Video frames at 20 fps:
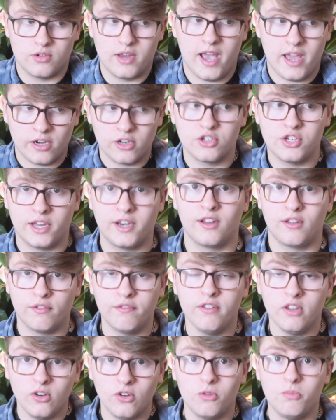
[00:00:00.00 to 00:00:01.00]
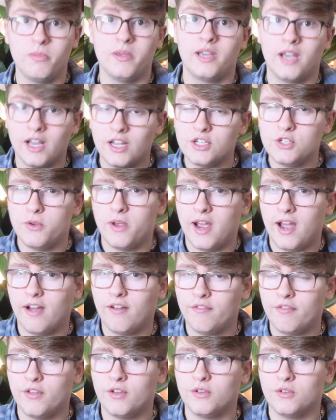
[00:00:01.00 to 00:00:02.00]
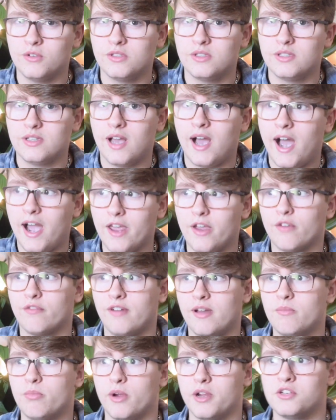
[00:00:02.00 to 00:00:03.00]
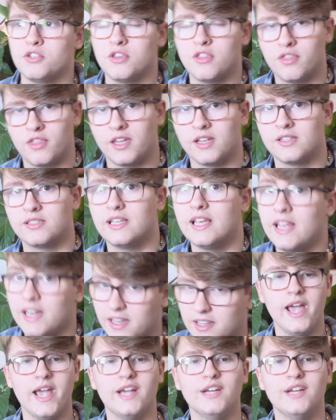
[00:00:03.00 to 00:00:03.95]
energetic field because you have those higher vibration things in it.